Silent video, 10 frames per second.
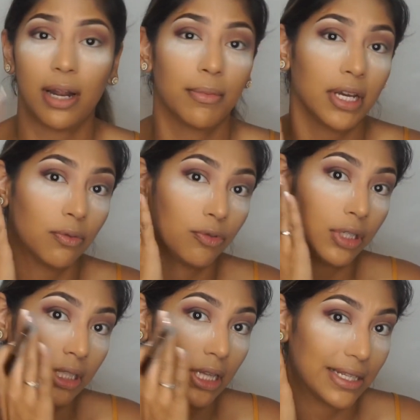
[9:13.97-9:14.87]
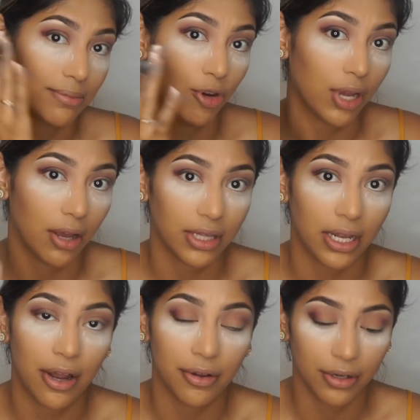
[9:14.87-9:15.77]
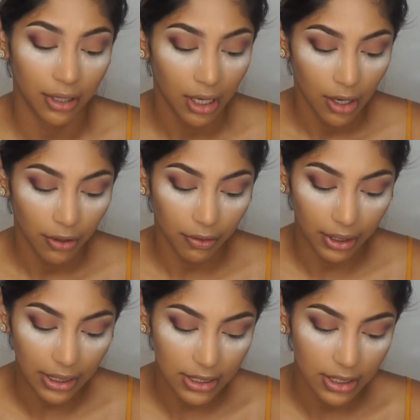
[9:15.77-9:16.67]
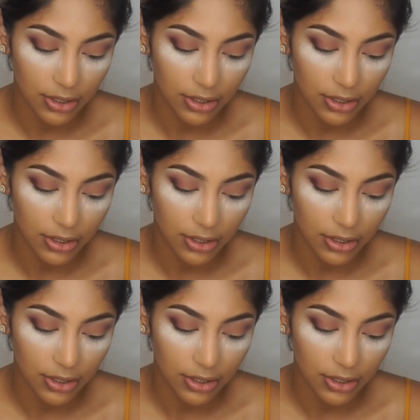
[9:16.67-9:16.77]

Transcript: I'm going to really like smoke out that outer crease.